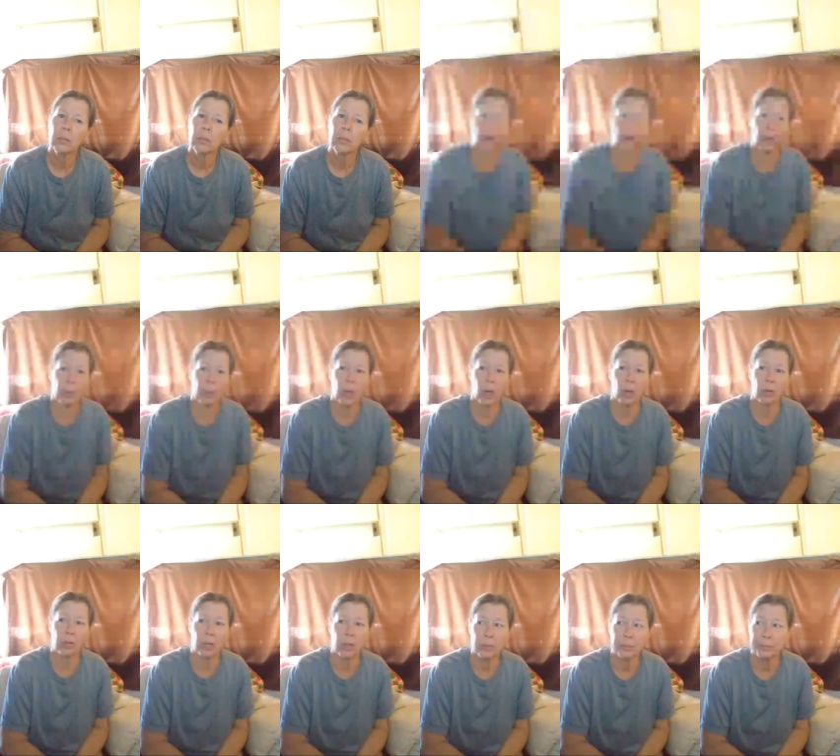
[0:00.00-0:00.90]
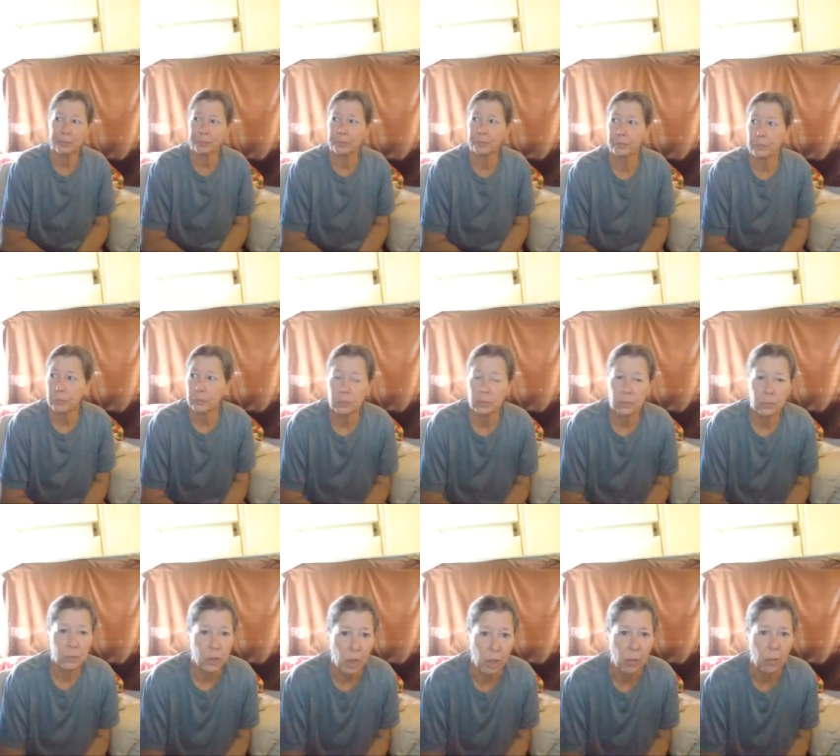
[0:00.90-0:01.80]
Horses didn't run me over.
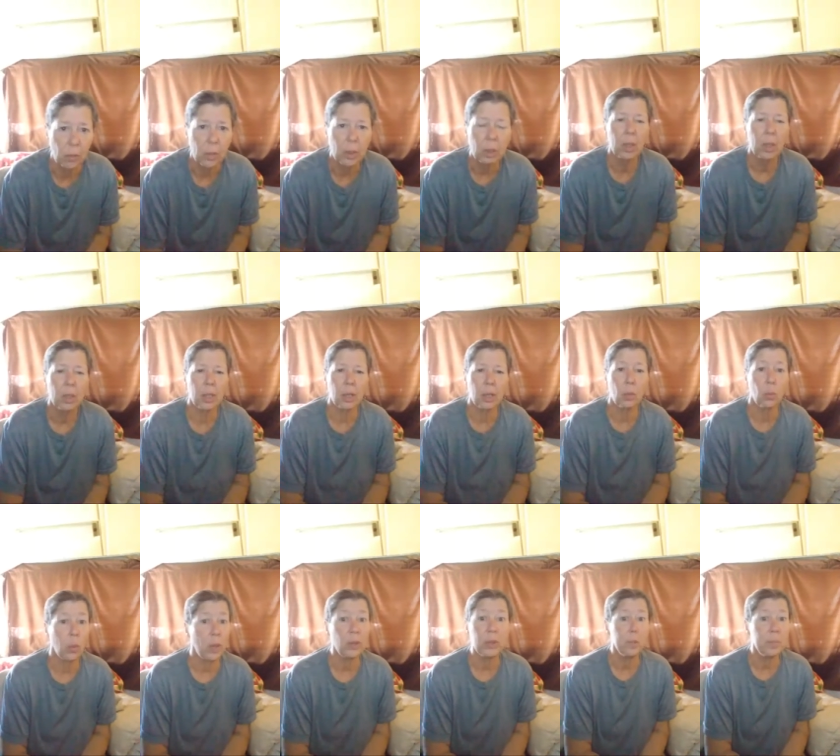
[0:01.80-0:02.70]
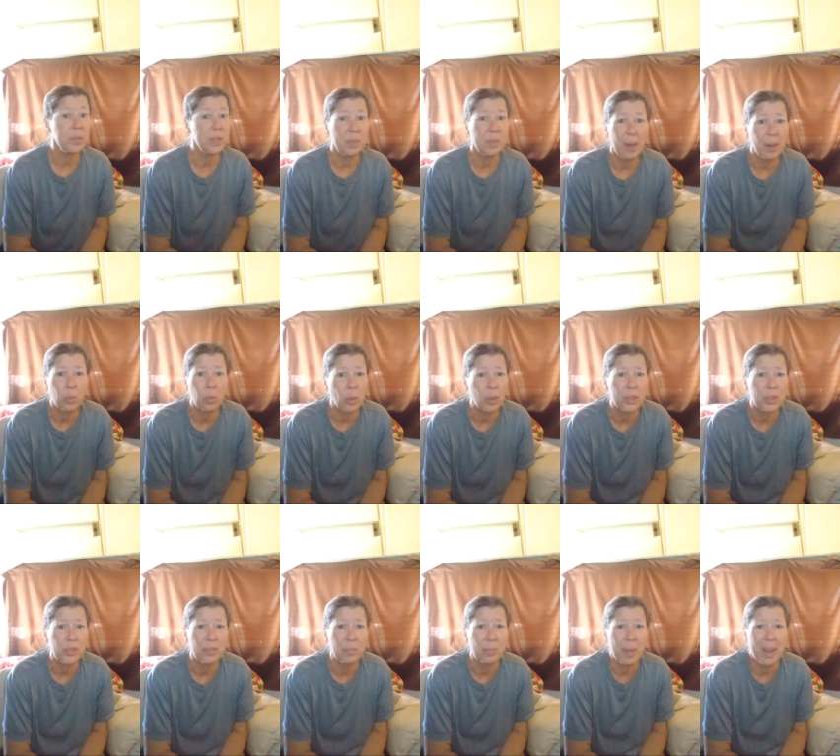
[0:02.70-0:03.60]
So, welcome to my
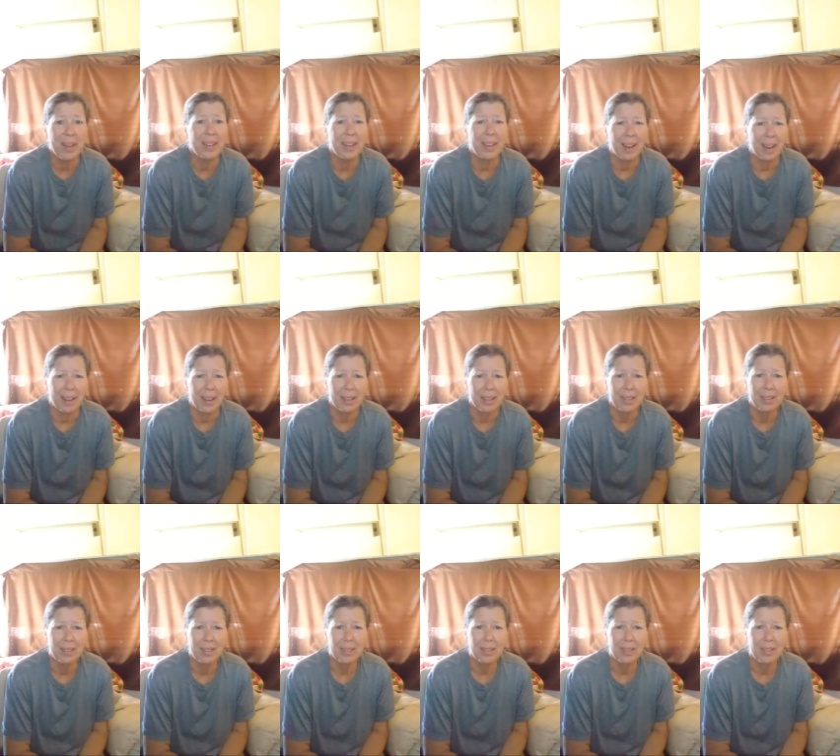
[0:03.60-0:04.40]
world of mania.